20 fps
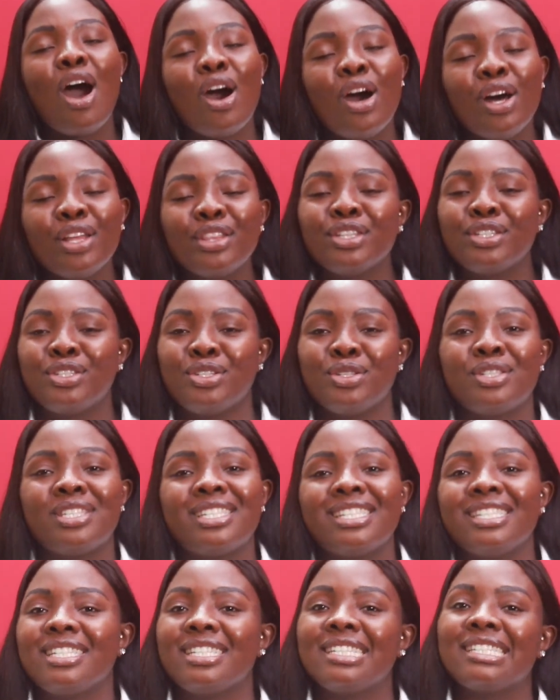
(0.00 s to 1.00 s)
all the
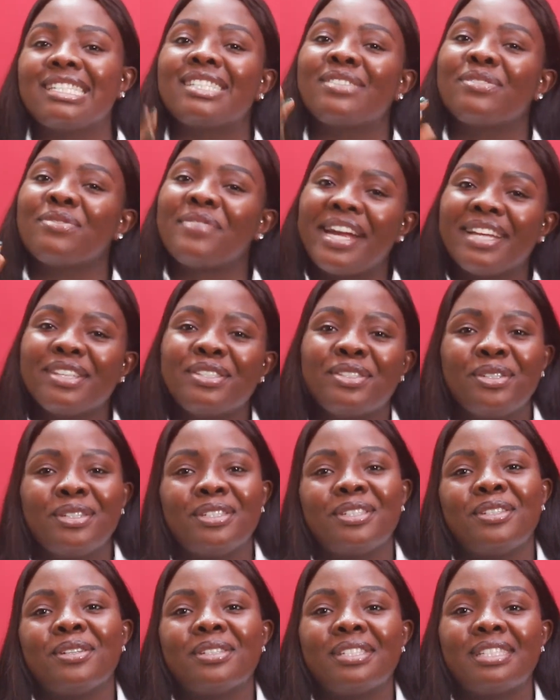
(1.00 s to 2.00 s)
juicy gist right to
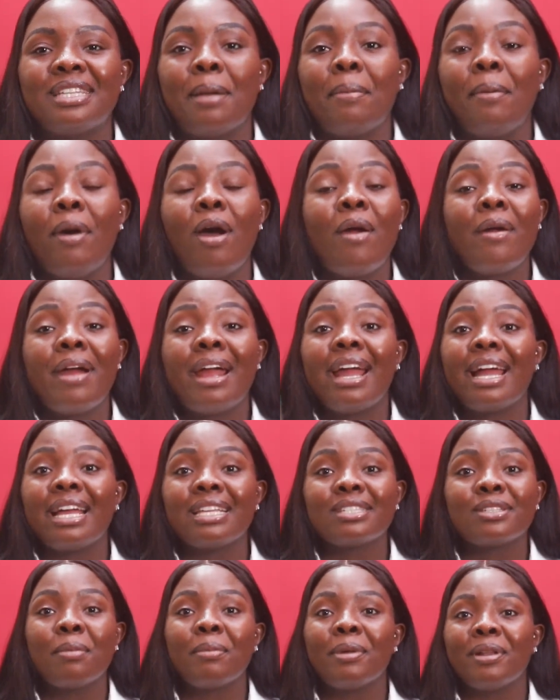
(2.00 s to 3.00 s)
your doorstep. All right,
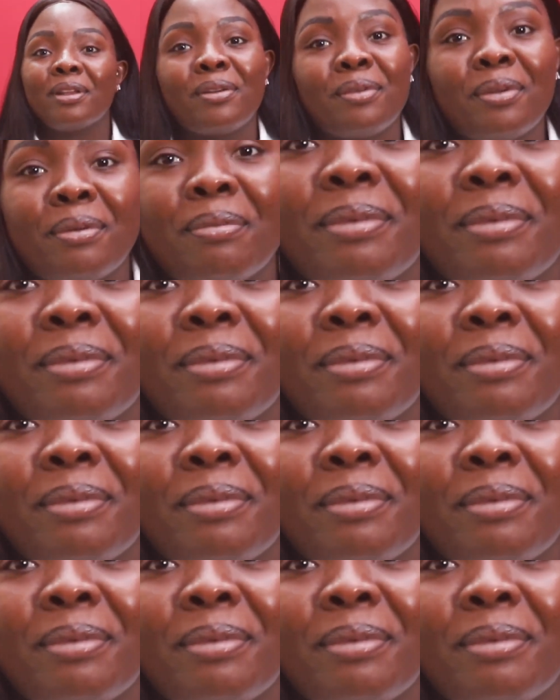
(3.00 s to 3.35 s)
guys, come along